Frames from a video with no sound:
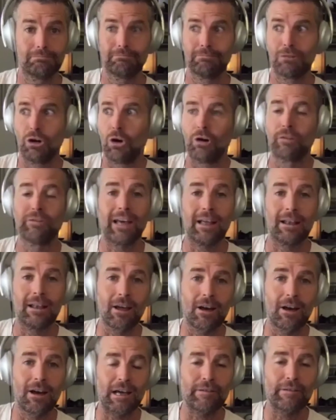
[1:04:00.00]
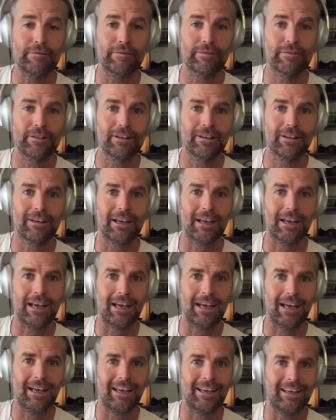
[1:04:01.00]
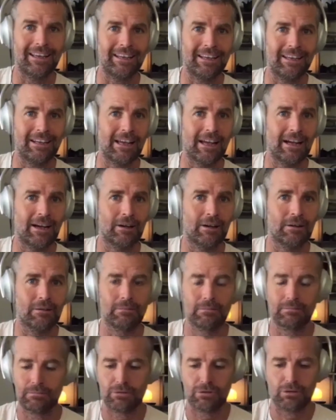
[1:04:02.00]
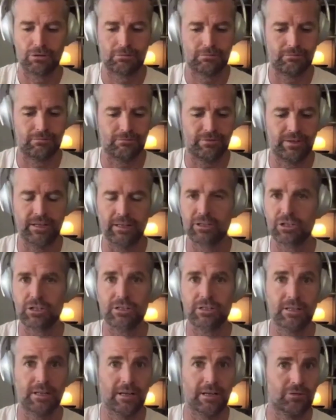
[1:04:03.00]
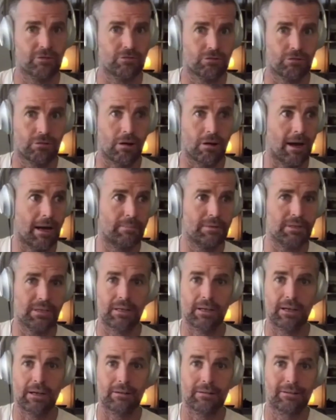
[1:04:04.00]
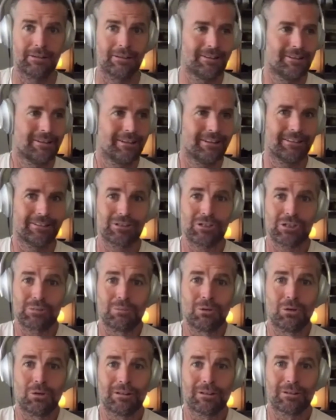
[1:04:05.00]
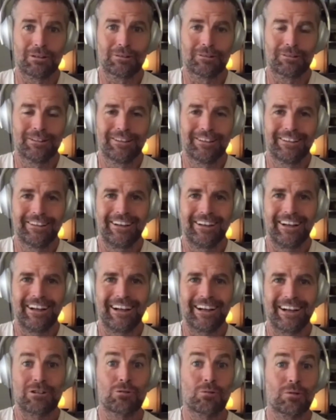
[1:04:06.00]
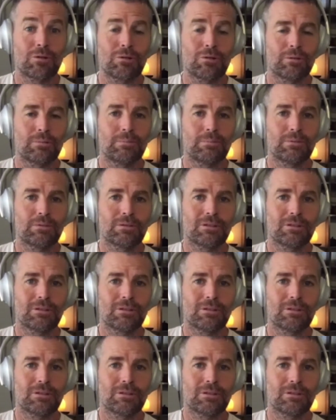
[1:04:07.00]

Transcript: of our life in our villages, in our tribes, in our small little groups.